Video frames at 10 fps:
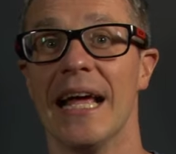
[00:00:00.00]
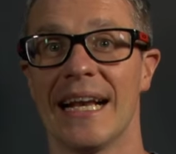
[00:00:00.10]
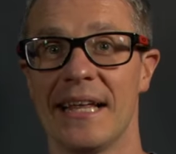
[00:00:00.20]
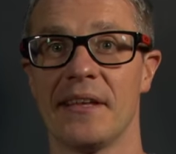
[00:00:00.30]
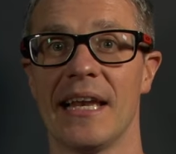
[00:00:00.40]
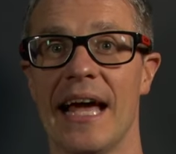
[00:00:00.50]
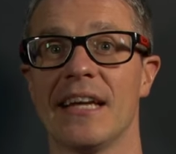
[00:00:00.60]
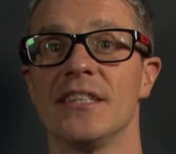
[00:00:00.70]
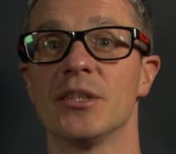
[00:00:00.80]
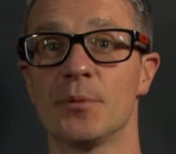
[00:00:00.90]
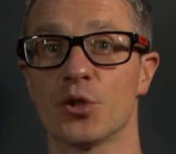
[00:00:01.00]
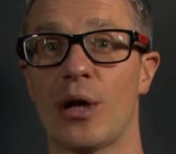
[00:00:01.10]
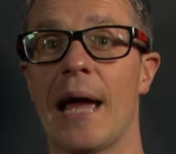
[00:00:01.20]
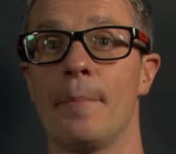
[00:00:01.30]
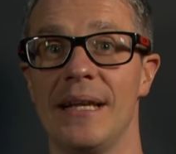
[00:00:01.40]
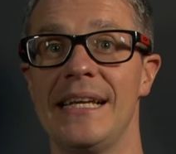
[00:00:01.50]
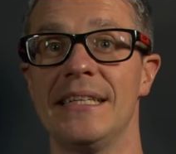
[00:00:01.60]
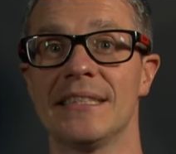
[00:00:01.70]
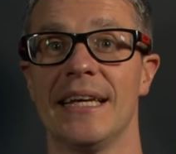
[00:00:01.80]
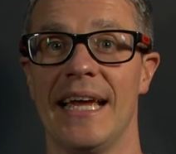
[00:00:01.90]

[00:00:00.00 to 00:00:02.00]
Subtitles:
Click the like and subscribe, please.